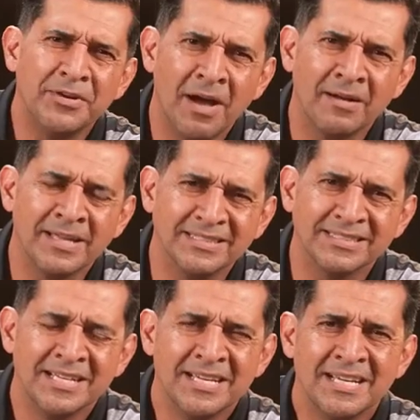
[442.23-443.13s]
Their
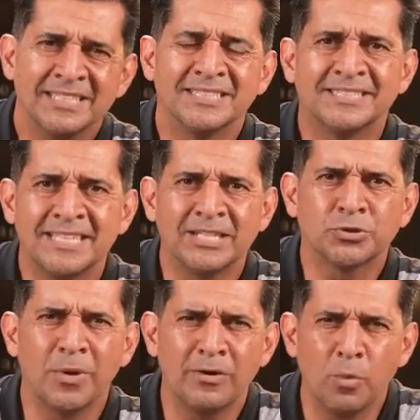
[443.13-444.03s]
youngest is a
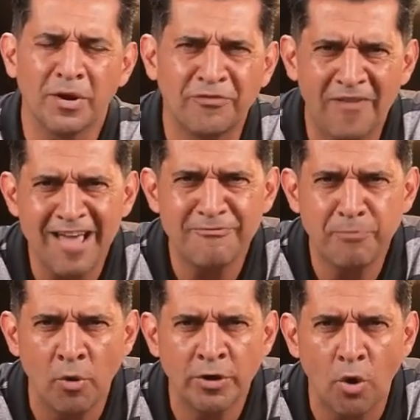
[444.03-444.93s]
sixth grader with a
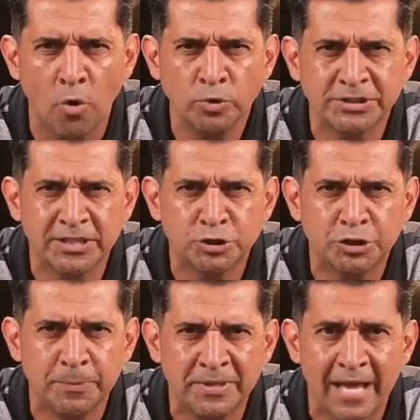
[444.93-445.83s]
5.06
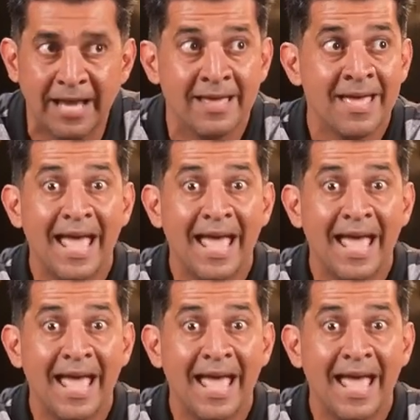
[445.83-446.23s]
GPA.